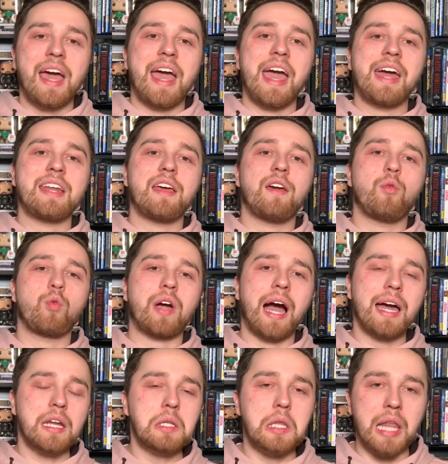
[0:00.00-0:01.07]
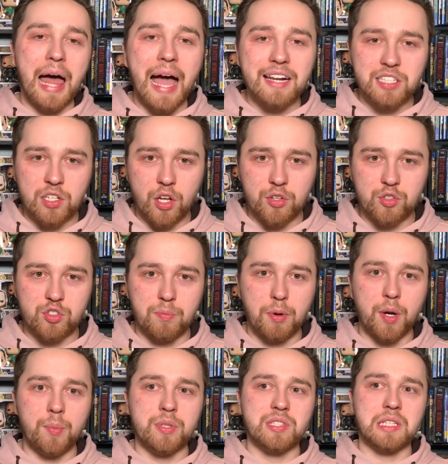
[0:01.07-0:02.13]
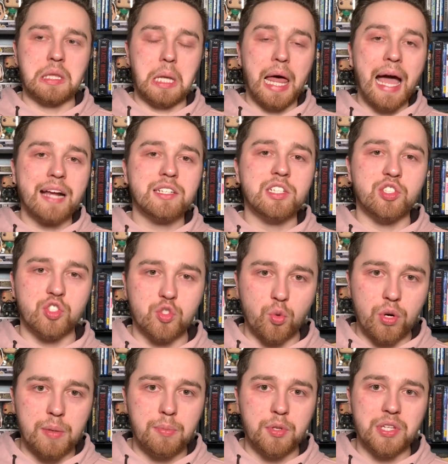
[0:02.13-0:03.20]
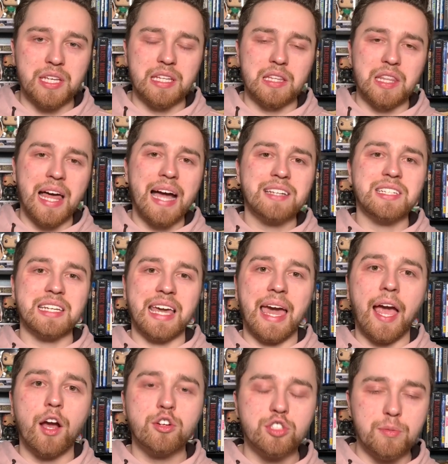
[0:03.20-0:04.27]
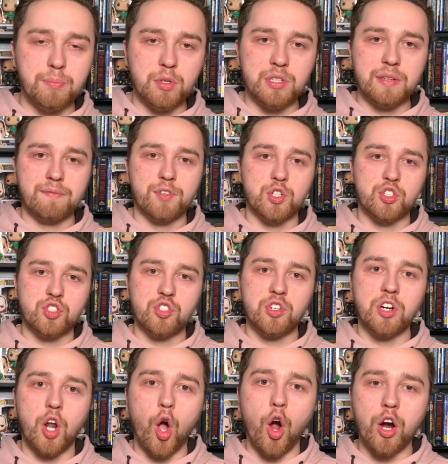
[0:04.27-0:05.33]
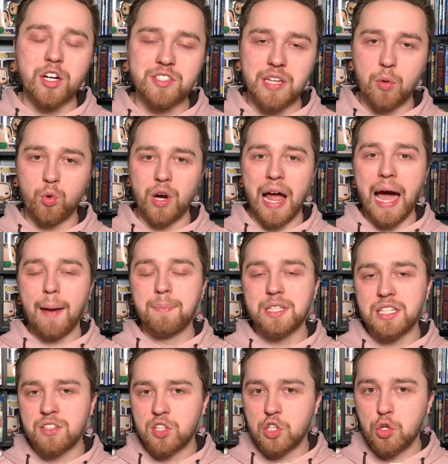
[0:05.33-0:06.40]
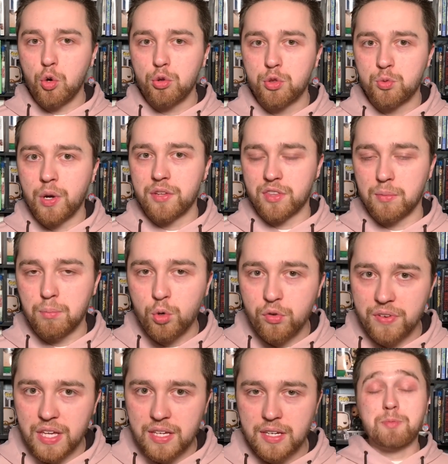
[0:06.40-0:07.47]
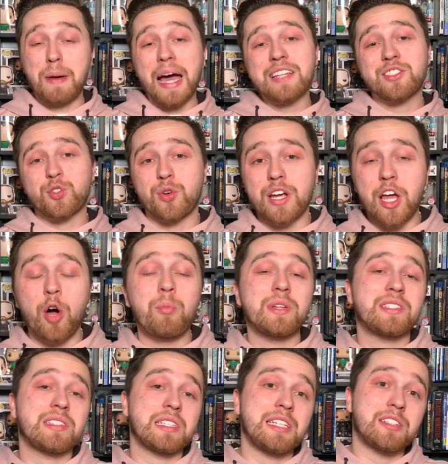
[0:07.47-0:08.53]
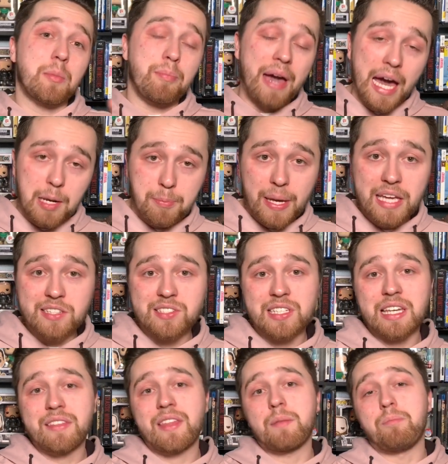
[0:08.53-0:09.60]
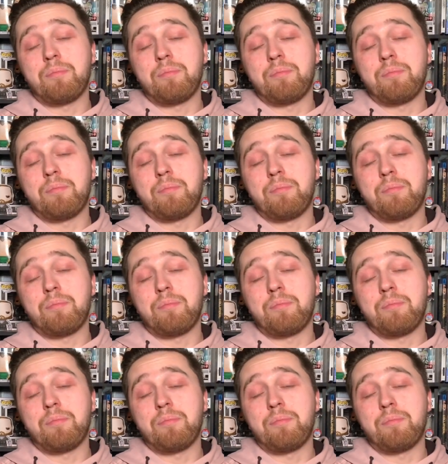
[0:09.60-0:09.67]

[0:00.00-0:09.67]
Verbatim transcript: And it kind of lacked in all those departments and lacked in story building and lacked in character building for certain arcs that were happening to go throughout the movie. Bad story elements lead to bad pacing, and then